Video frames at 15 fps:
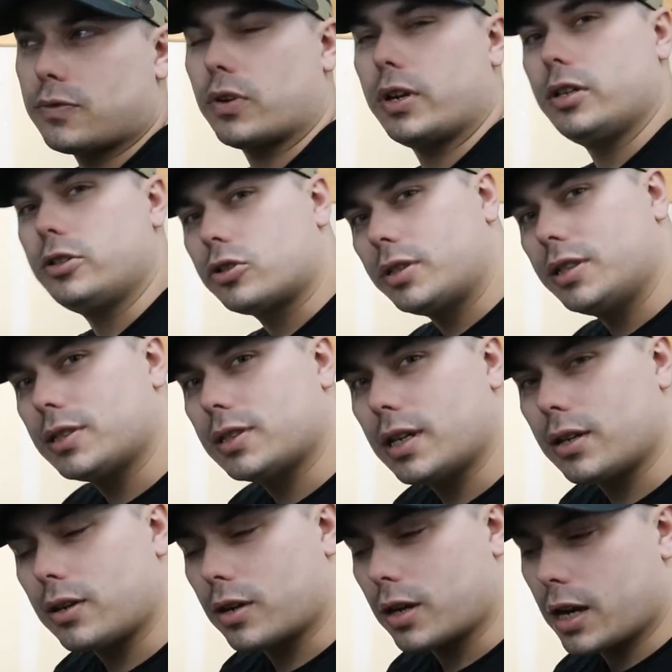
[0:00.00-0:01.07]
for injuries
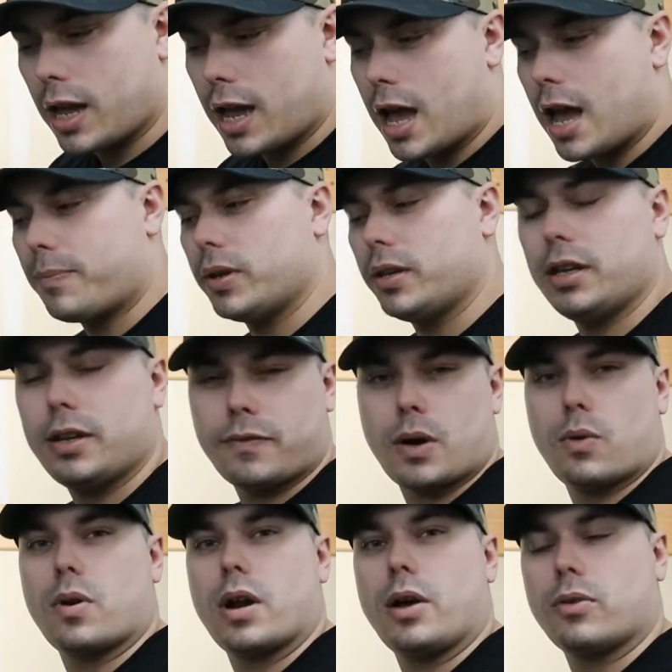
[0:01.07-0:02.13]
that are going to happen
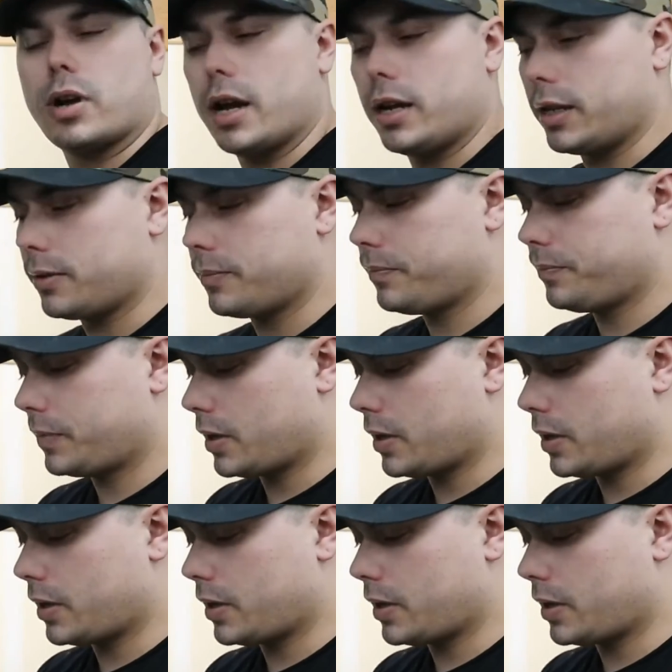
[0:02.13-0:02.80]
if I were out riding,